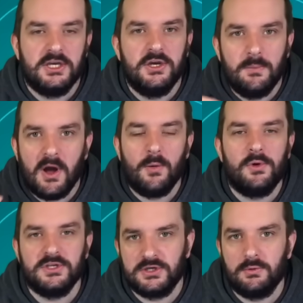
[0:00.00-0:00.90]
you might
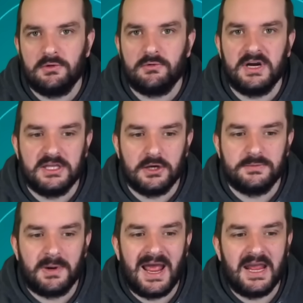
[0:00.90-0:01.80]
want two or three of those
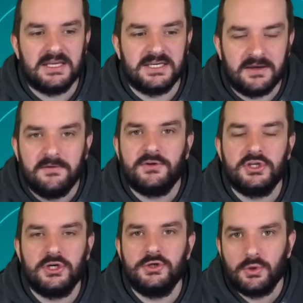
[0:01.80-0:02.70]
players, and you've
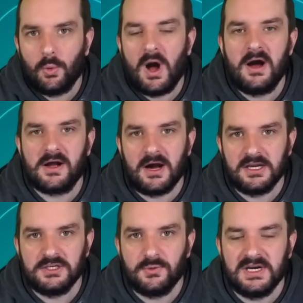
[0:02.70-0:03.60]
just used your wild card
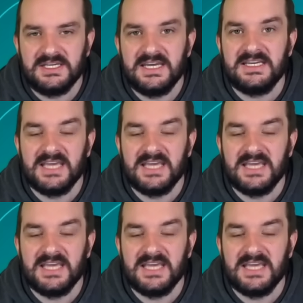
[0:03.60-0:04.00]
in 26.